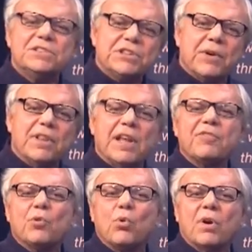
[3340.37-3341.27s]
Jerry
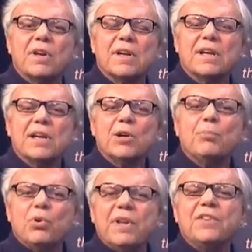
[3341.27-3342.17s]
Lefcourt
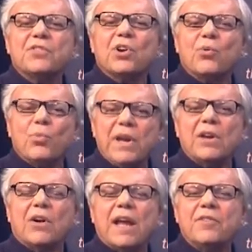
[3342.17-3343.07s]
put his
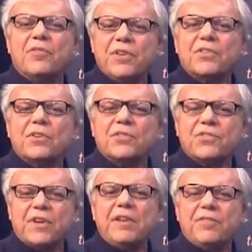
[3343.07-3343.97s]
career and physical
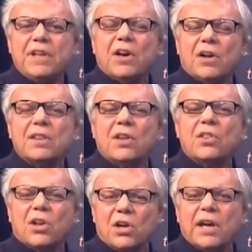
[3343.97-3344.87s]
safety on the
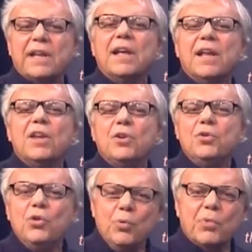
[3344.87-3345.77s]
line
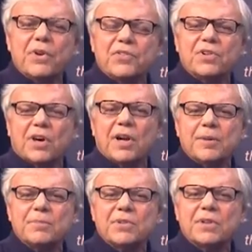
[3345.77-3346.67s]
numerous
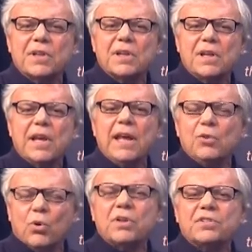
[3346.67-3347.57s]
times in
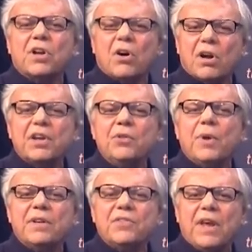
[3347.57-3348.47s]
order to argue
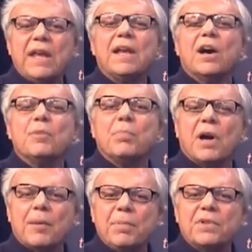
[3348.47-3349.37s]
and take
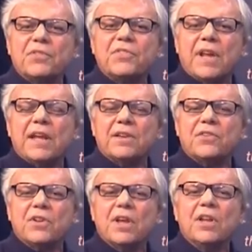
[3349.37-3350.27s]
unpopular
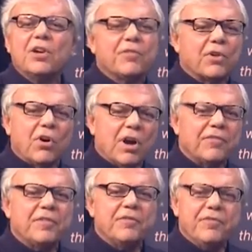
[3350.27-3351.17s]
stands for
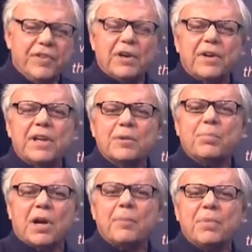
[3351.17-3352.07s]
often very
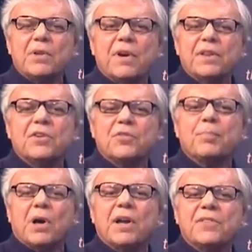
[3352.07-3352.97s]
unpopular and
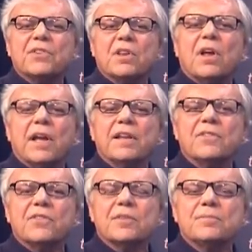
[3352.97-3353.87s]
despised
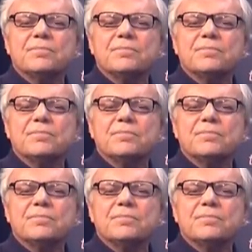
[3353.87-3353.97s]
clients.